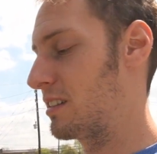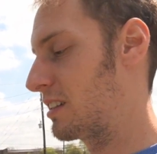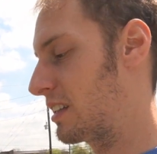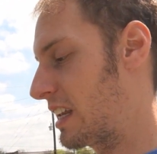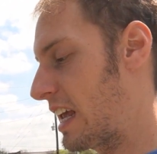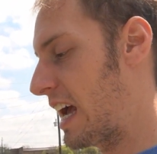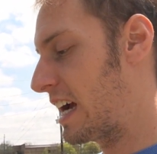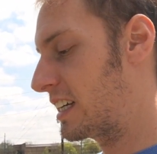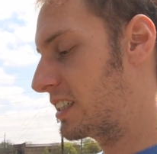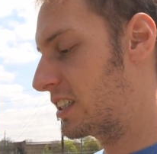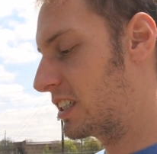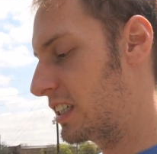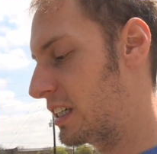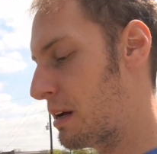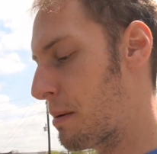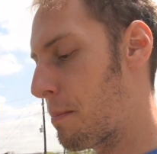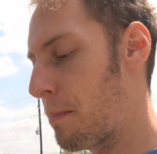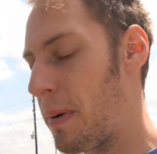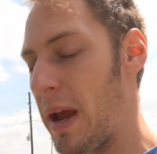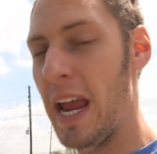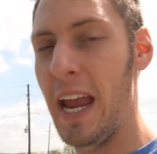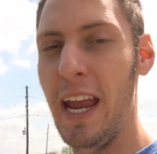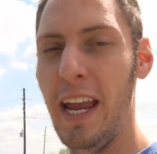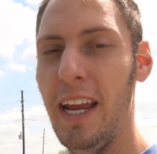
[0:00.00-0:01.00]
actually a
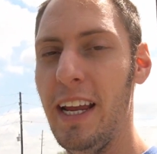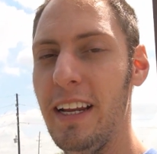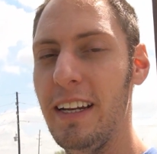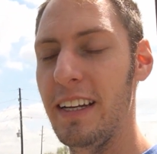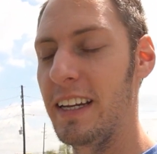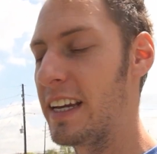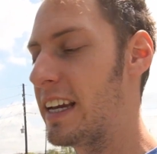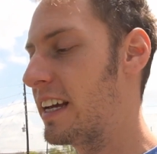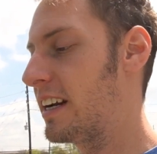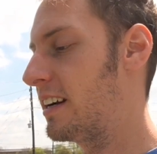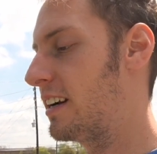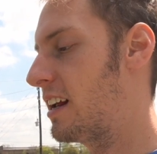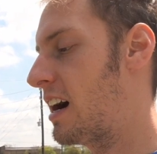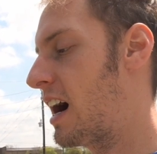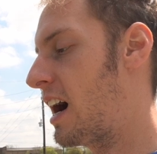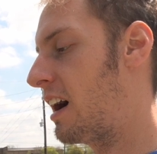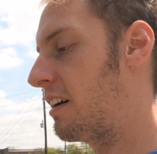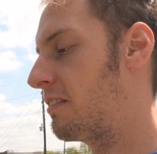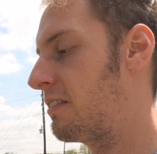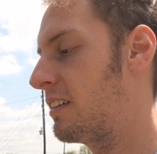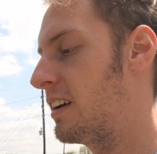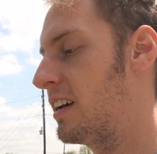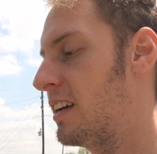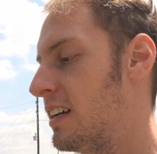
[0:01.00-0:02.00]
pain to get it off.
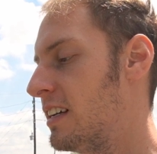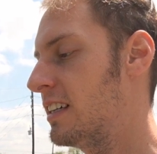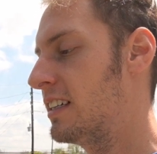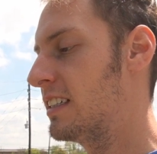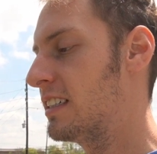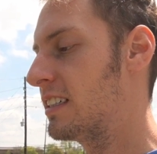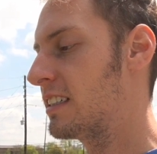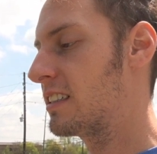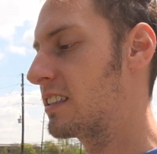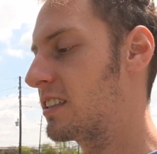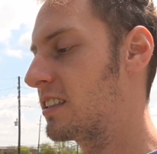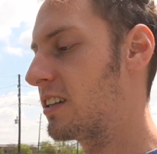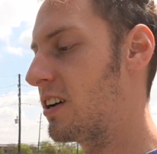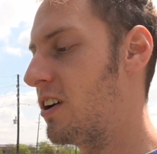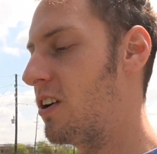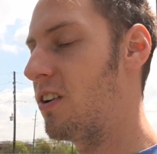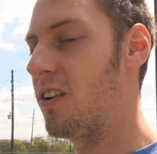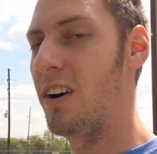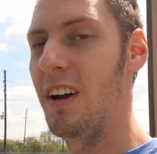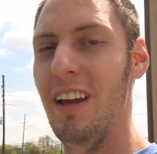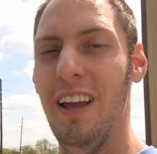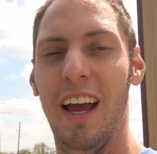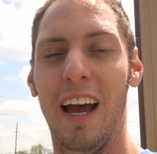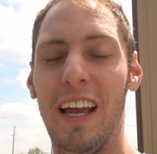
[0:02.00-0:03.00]
So
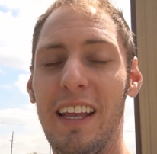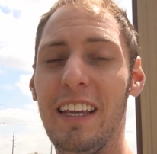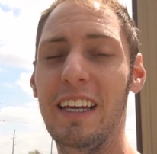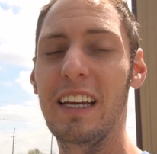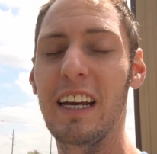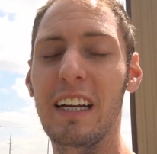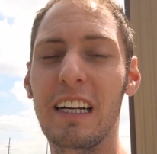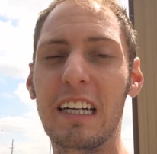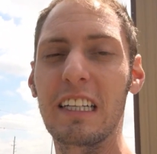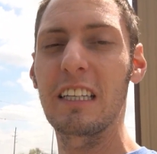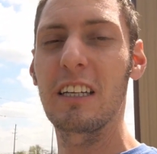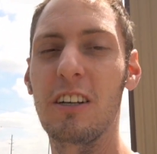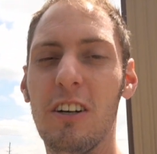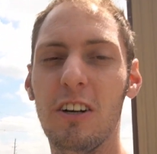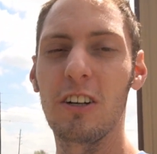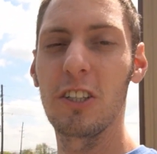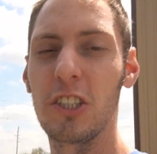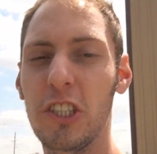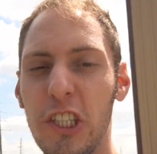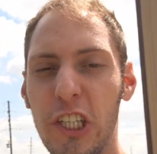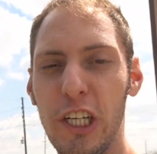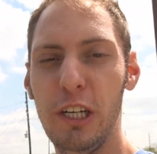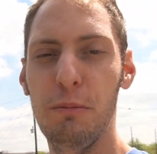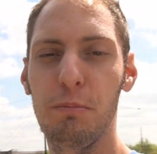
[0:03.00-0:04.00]
I think I got the car
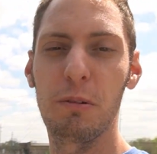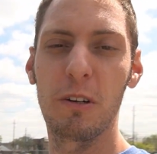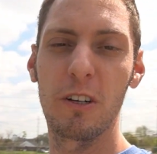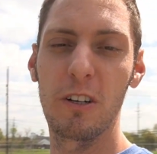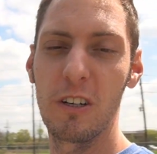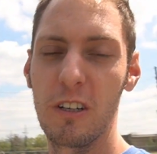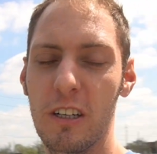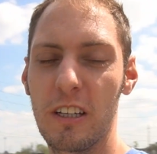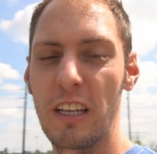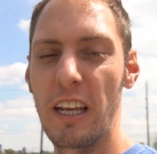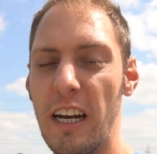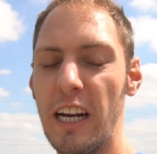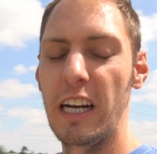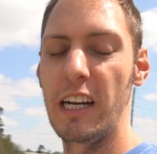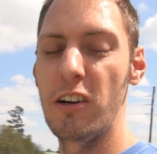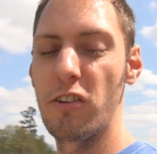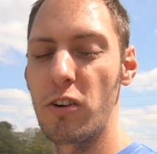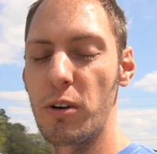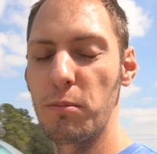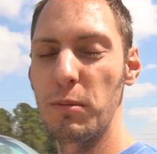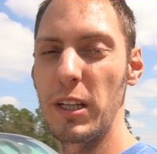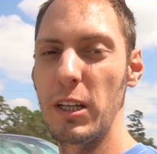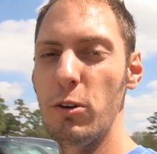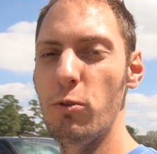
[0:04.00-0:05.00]
cheaper than I
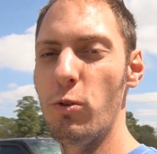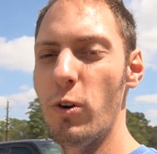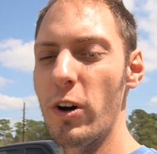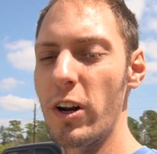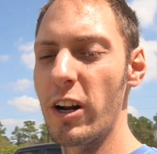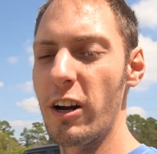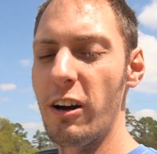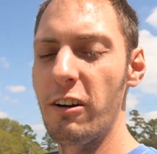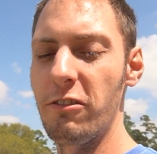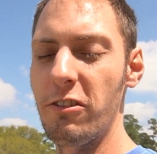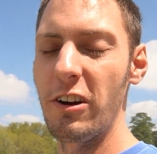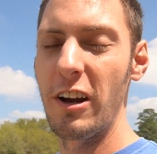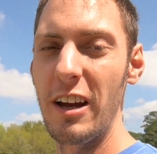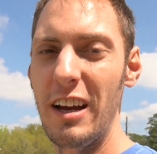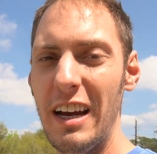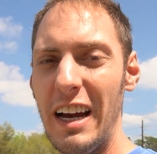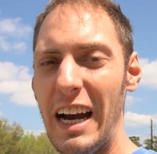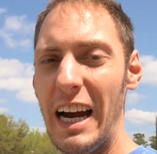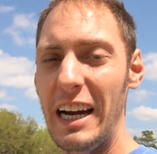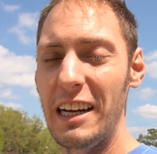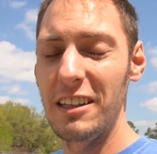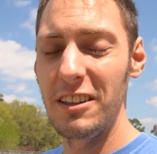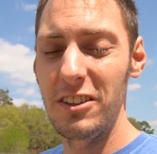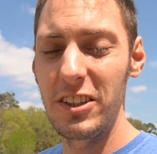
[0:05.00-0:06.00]
normally would have.
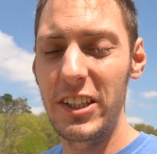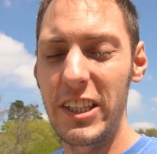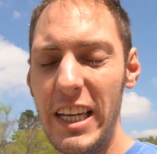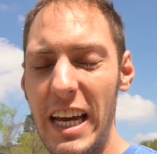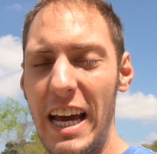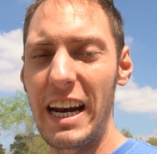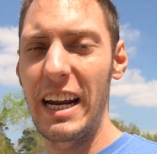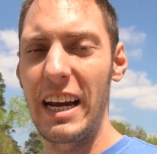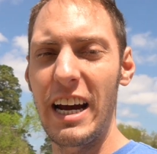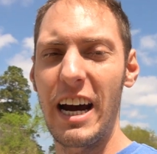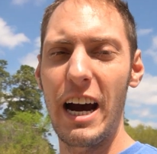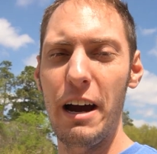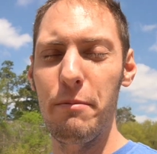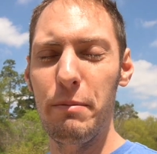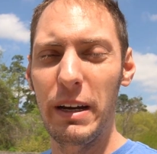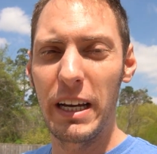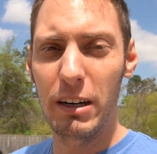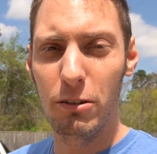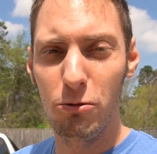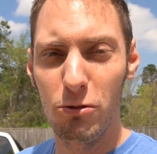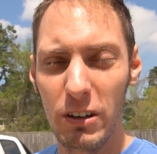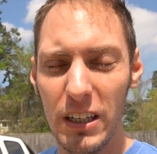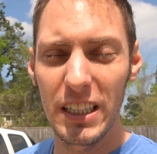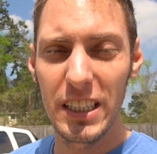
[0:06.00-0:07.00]
I looked at it, I made
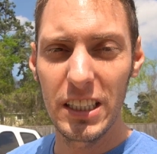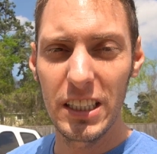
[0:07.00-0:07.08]
a really